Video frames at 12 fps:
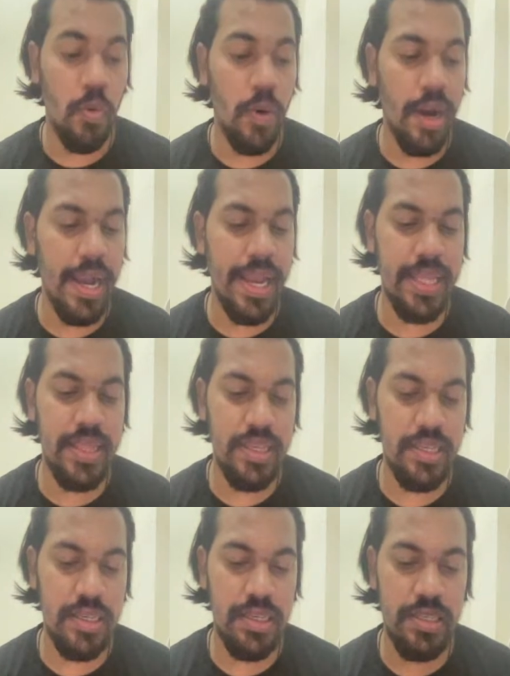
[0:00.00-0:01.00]
Why
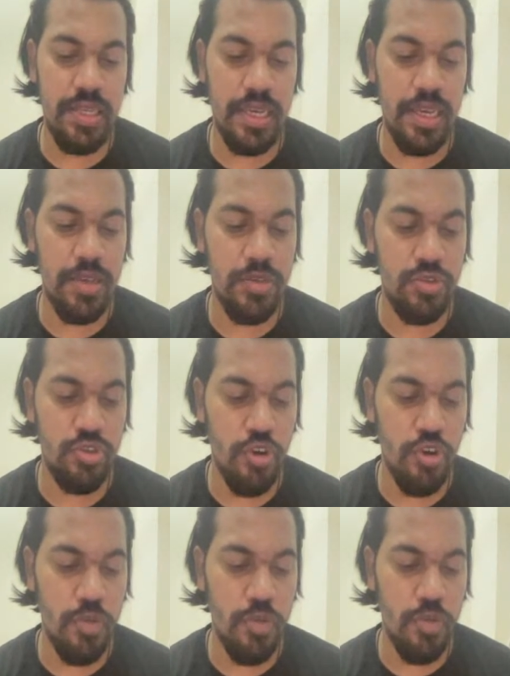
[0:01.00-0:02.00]
this is taking so
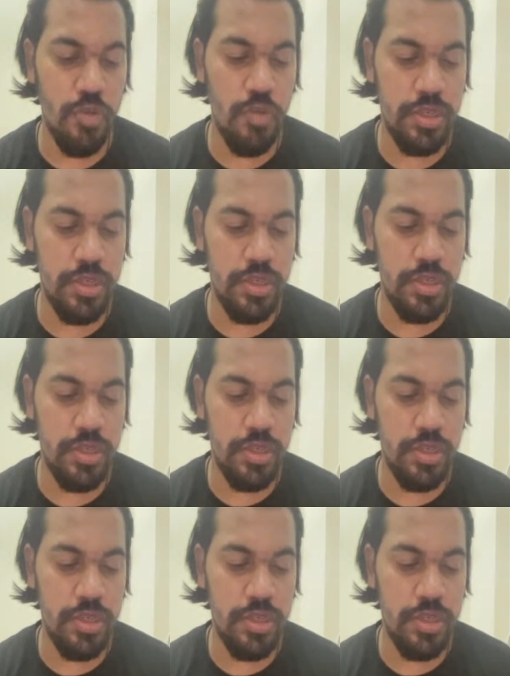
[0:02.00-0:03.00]
much time?
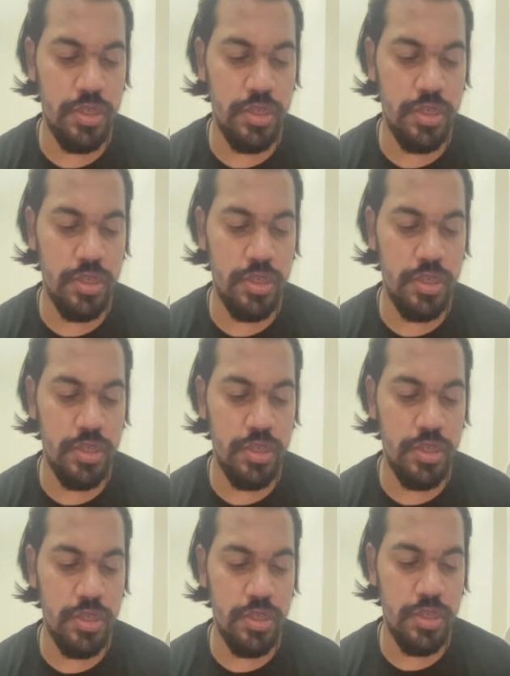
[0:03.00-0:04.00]
Huh?
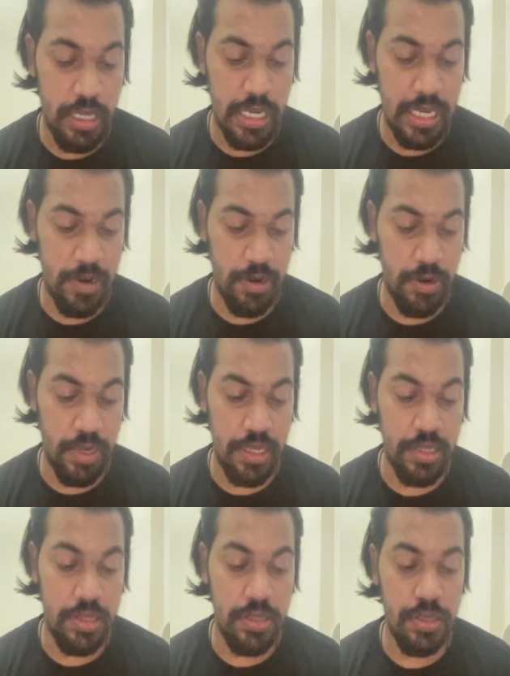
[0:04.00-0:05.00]
I don't know,
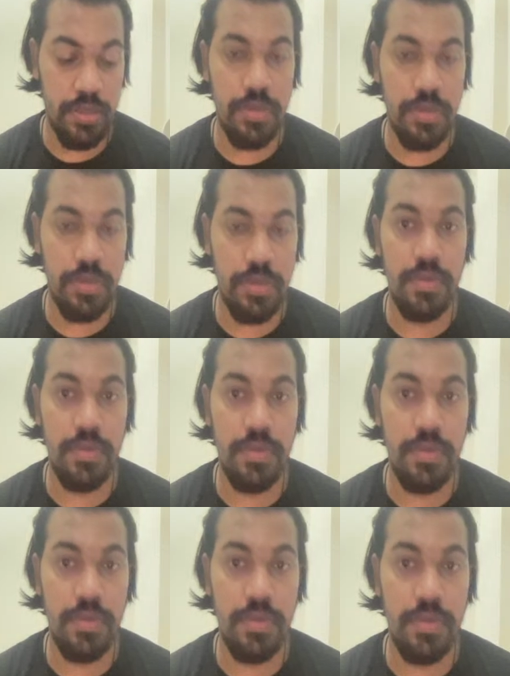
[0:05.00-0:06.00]
guys.
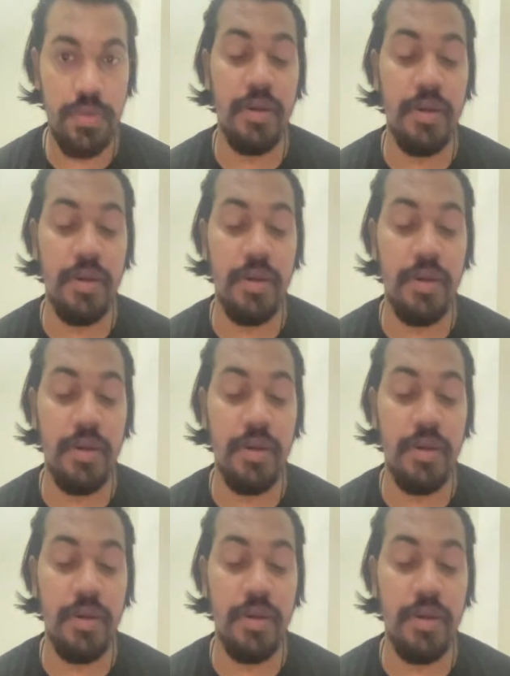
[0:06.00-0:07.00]
I'm trying my best. Huh?
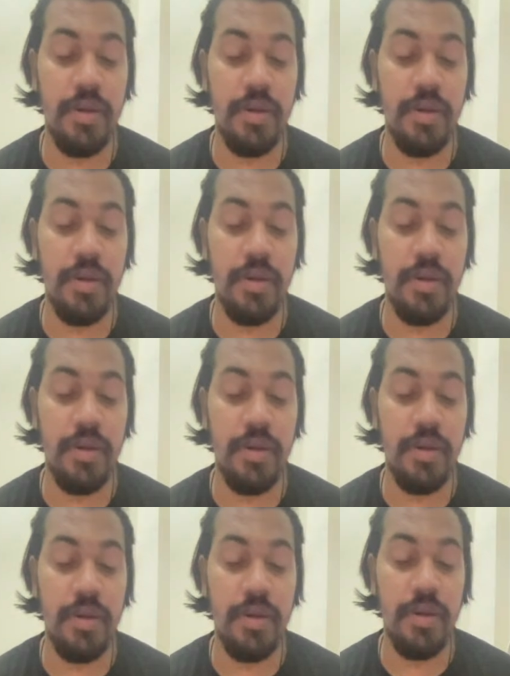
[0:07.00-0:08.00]

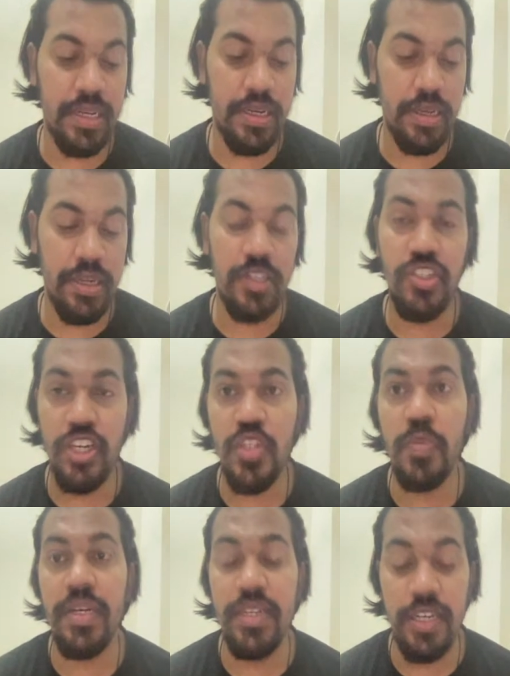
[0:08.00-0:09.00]
Let me change
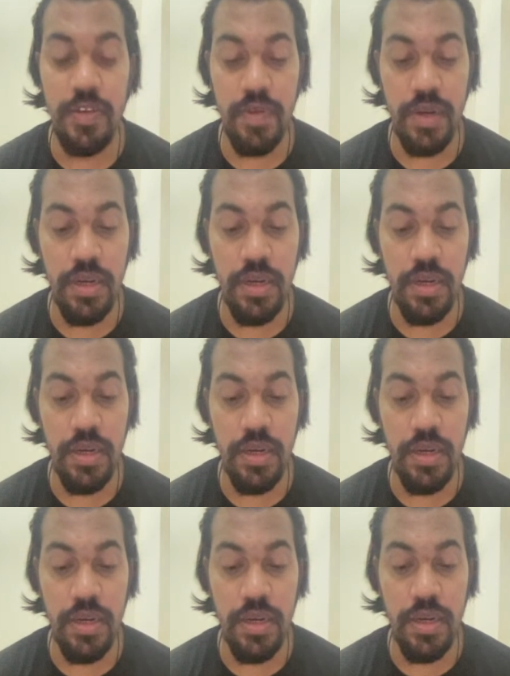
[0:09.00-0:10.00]
my network. Huh?
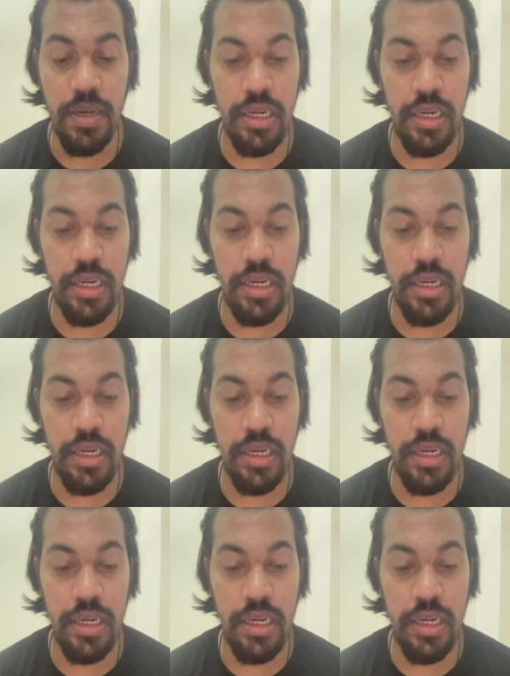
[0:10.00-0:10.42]
Actually,